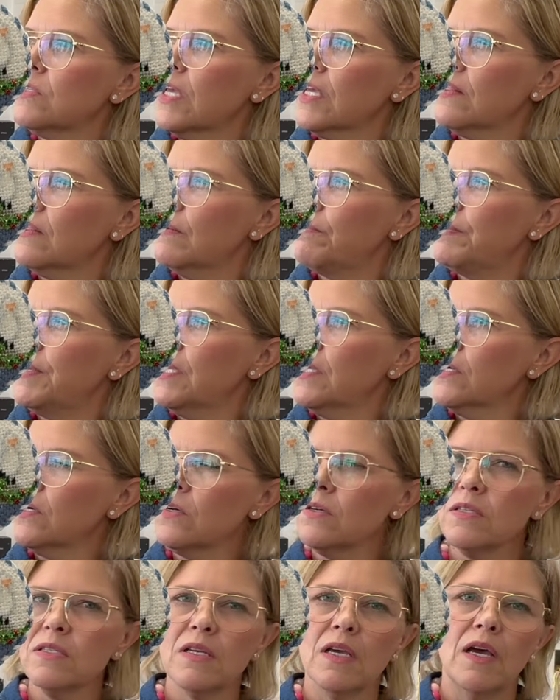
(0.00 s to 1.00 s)
Like the
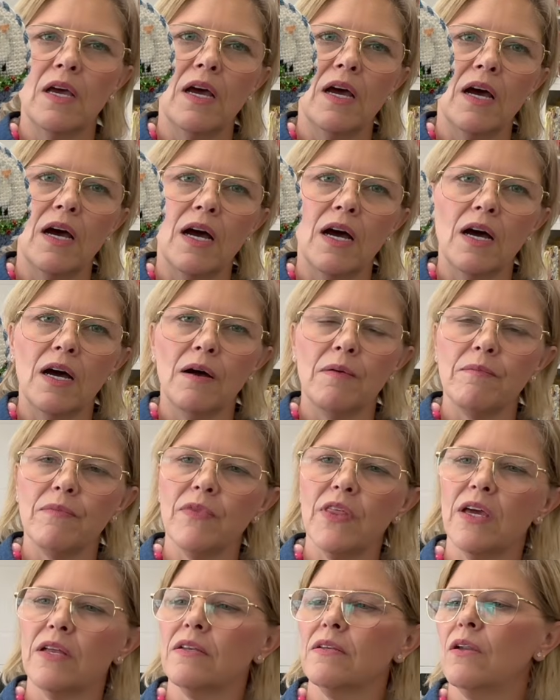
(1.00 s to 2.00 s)
piers
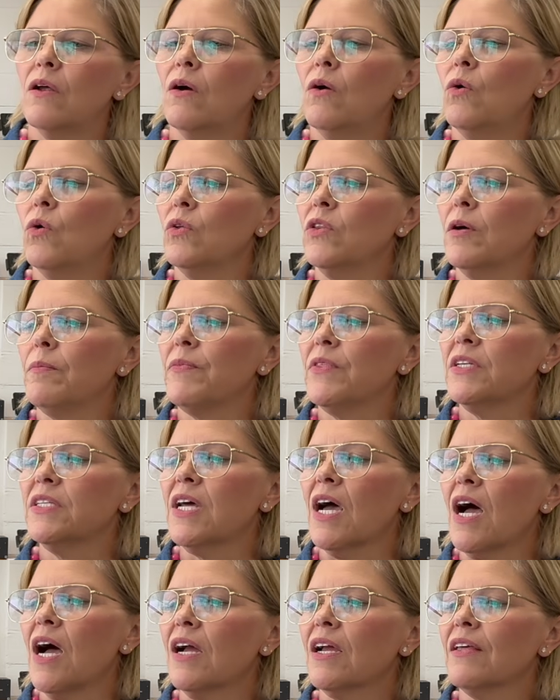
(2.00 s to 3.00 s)
that hold up the
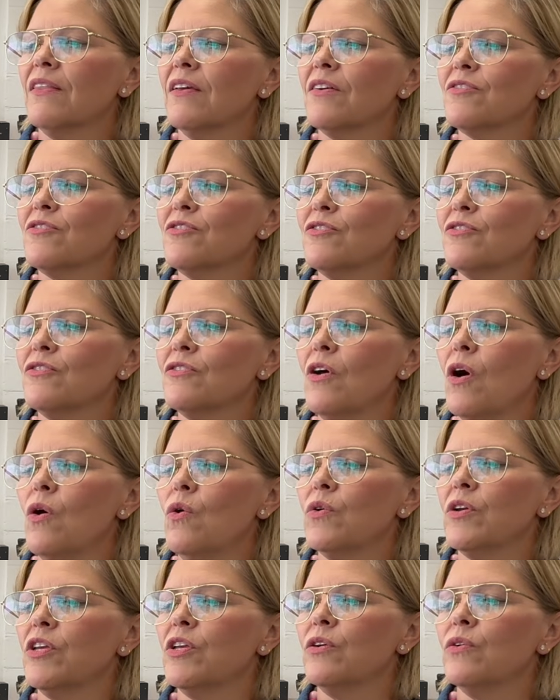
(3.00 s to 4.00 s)
dock. They're
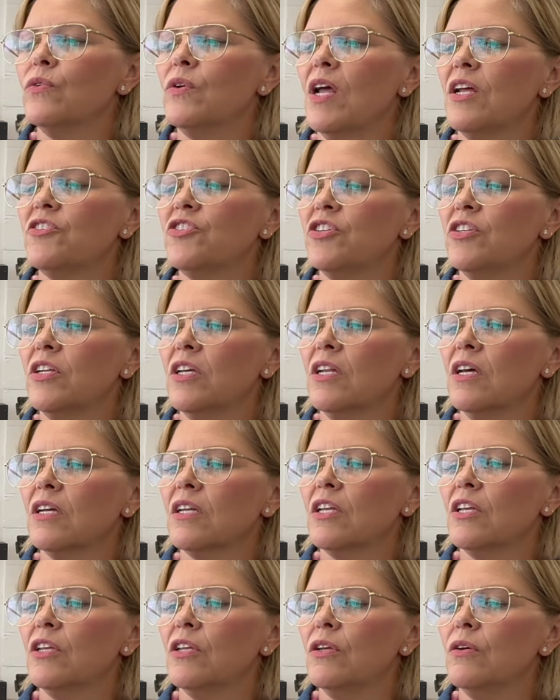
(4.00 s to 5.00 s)
so cute. And she did a
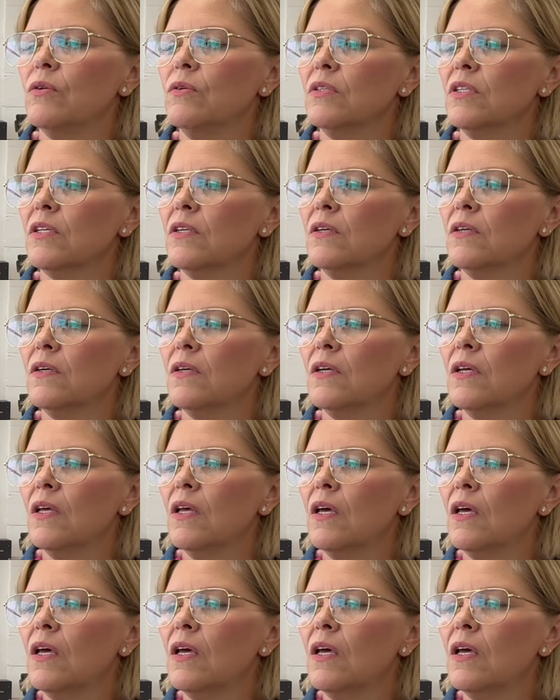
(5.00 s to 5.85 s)
cute little,